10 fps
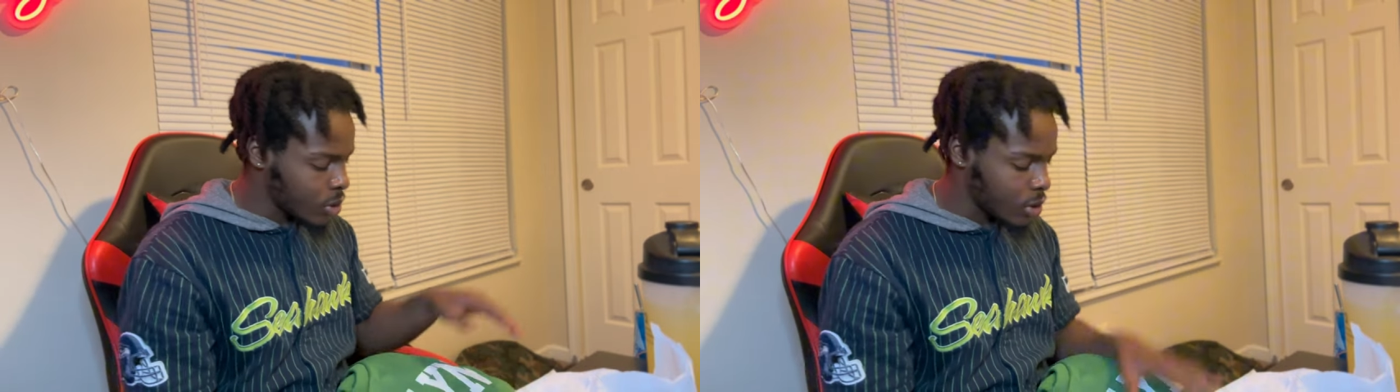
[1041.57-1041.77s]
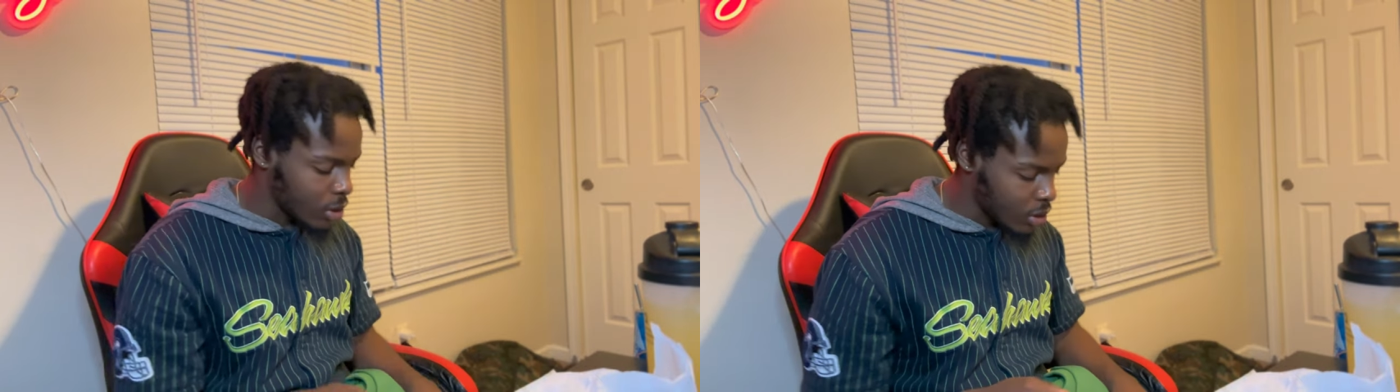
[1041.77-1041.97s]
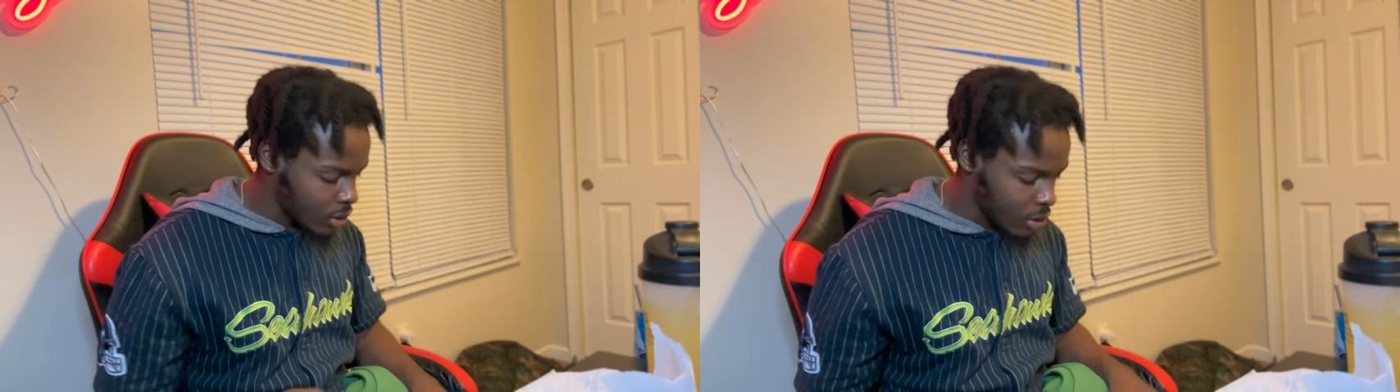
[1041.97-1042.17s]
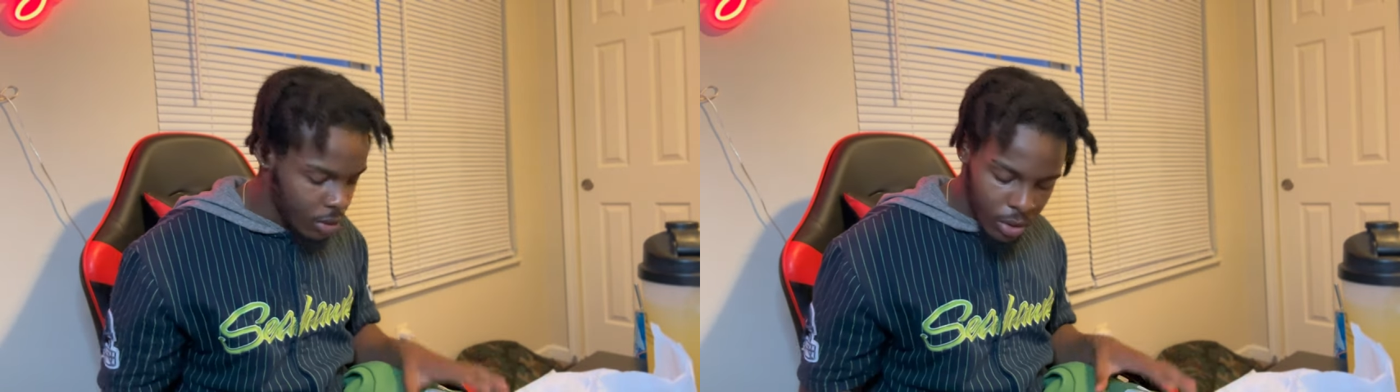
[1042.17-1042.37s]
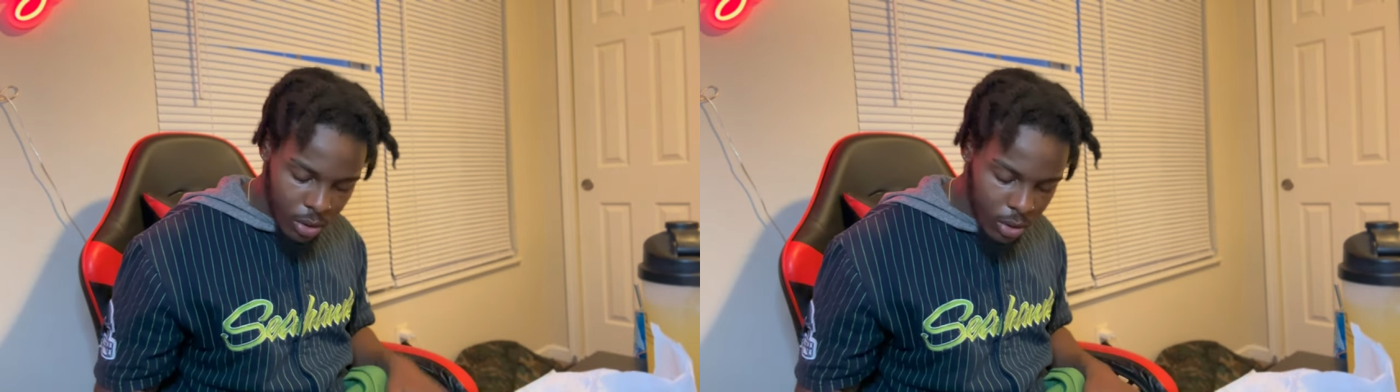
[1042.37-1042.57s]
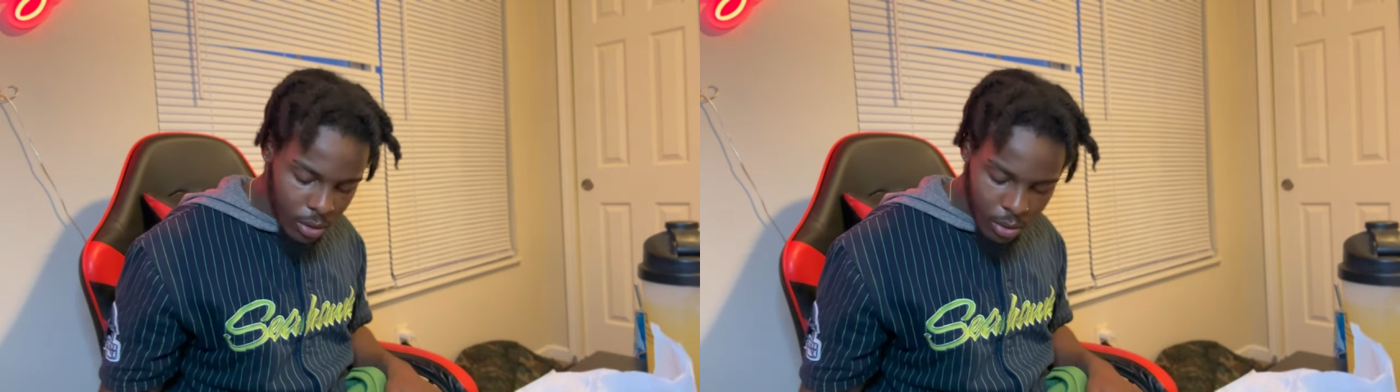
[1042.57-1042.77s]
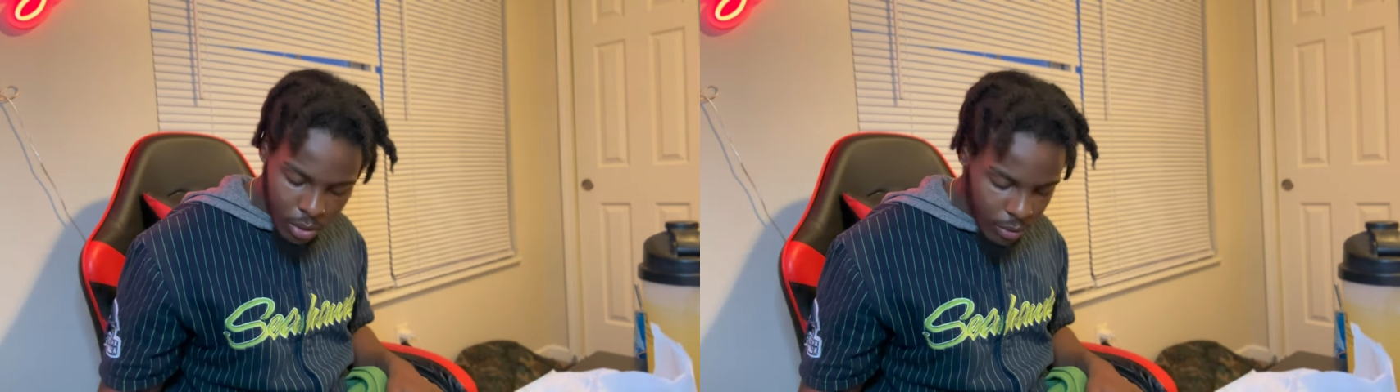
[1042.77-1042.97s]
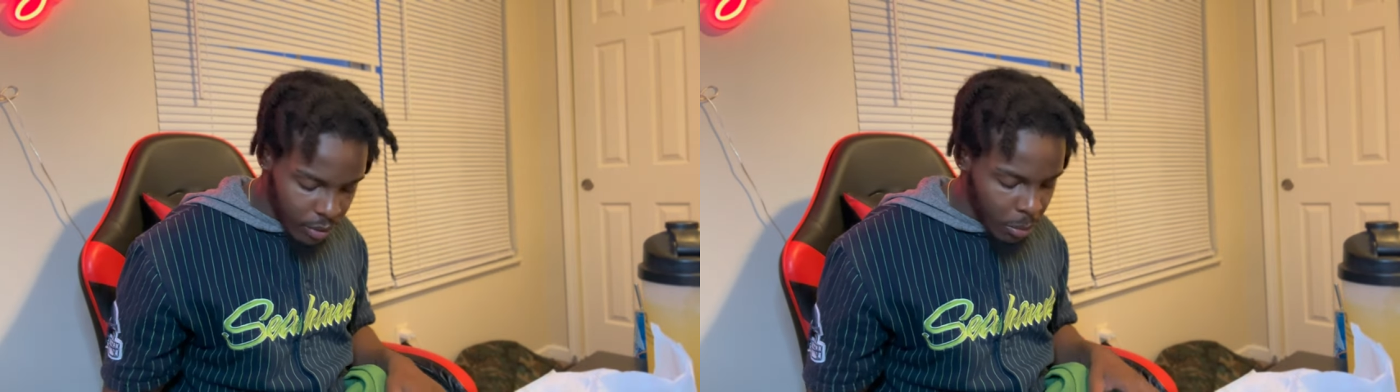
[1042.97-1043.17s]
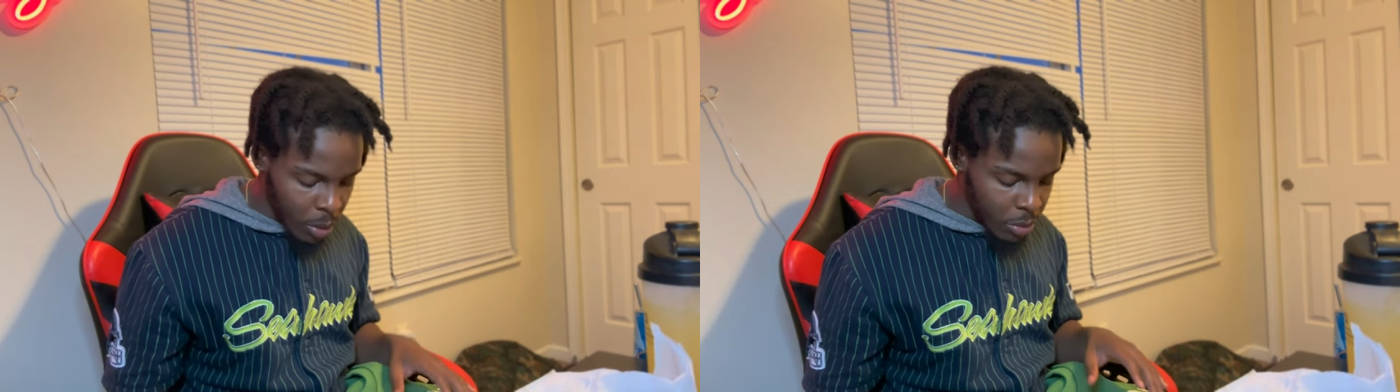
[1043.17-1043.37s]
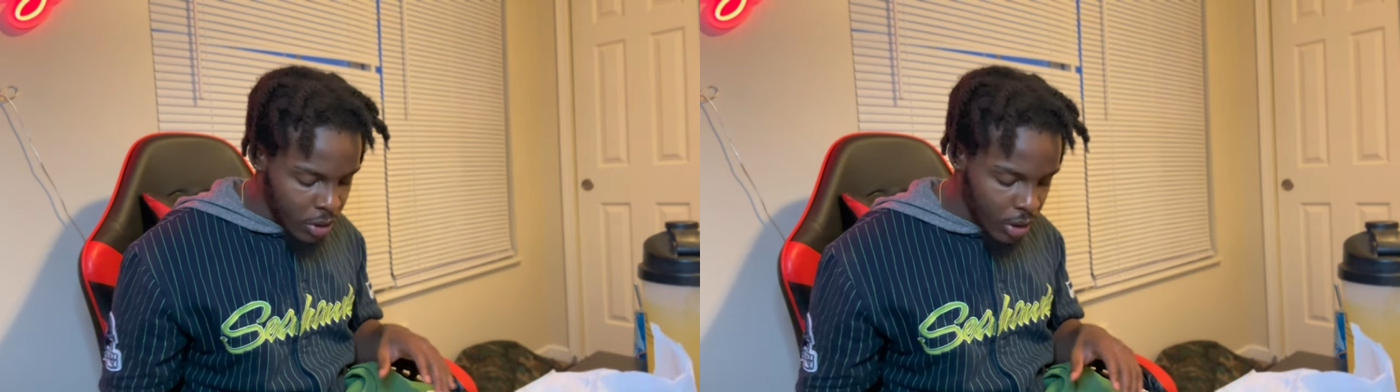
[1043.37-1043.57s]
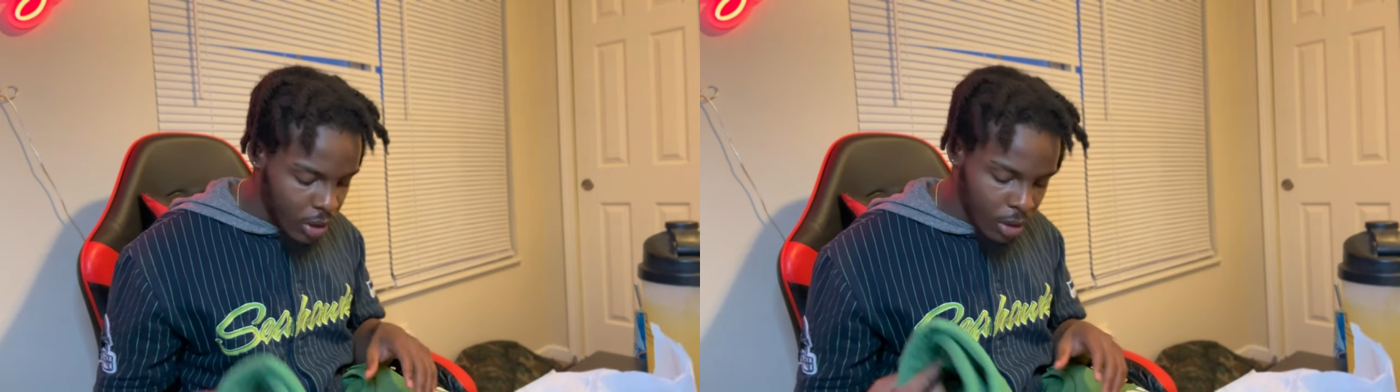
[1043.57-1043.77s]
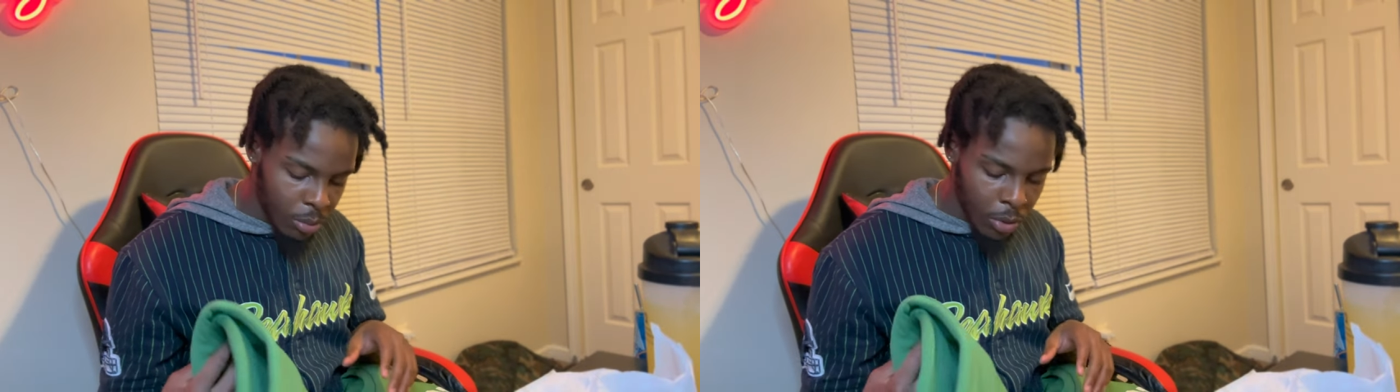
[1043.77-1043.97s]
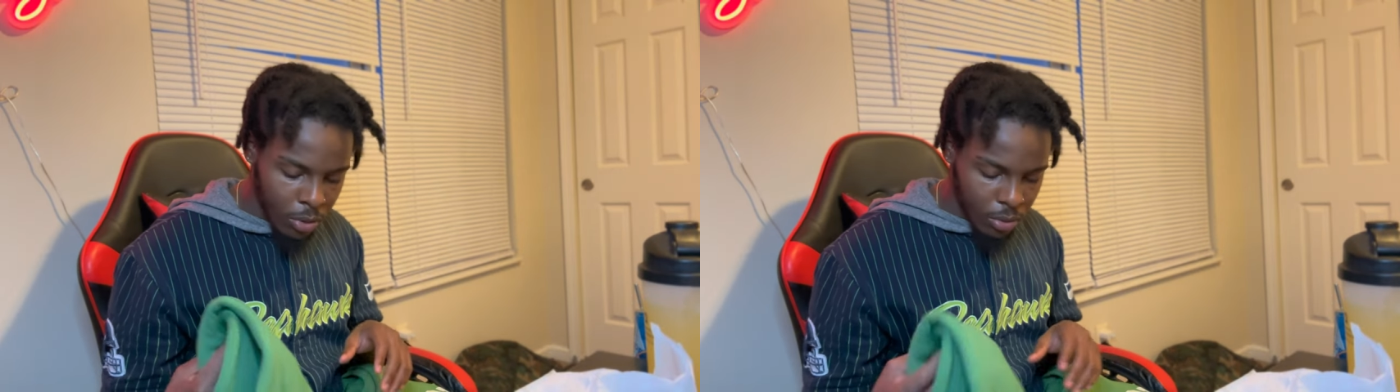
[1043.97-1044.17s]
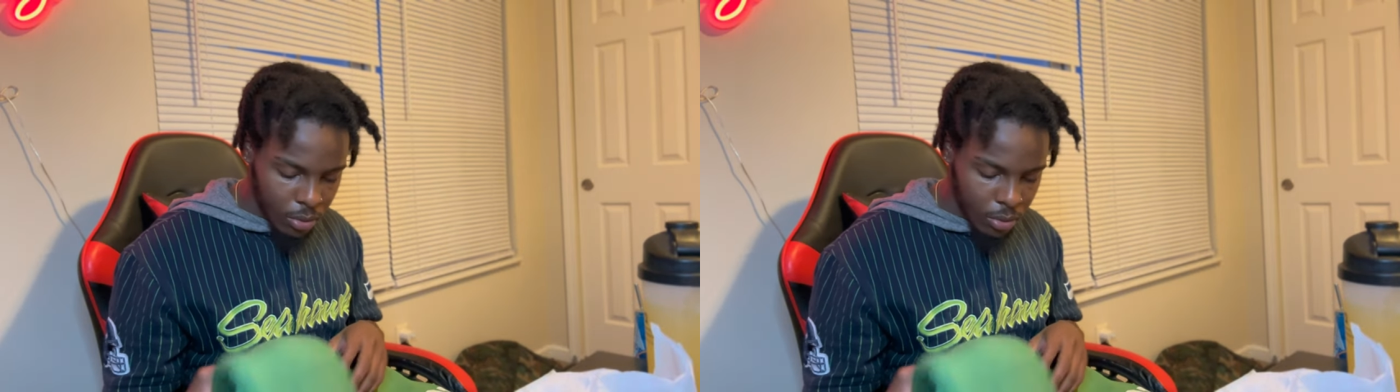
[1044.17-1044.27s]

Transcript: this if I'm not mistaken, bro.